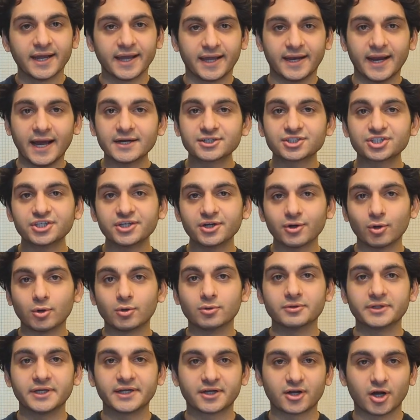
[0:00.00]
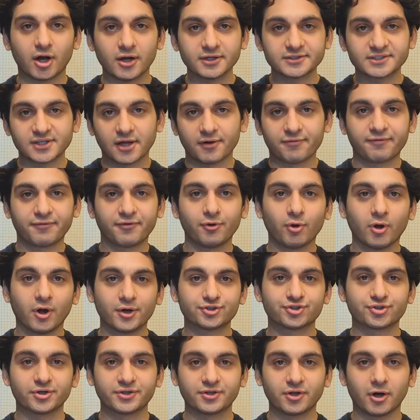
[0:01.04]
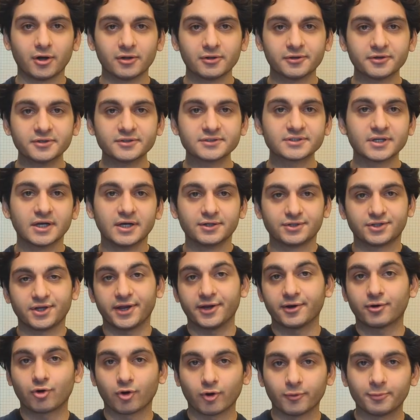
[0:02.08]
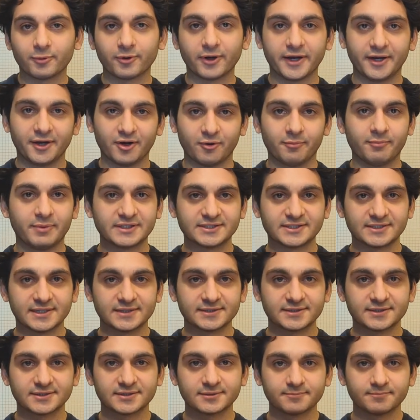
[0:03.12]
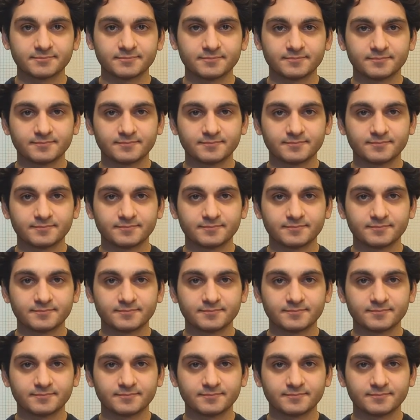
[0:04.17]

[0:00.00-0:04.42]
it actually only costs a few $100s to incorporate your business.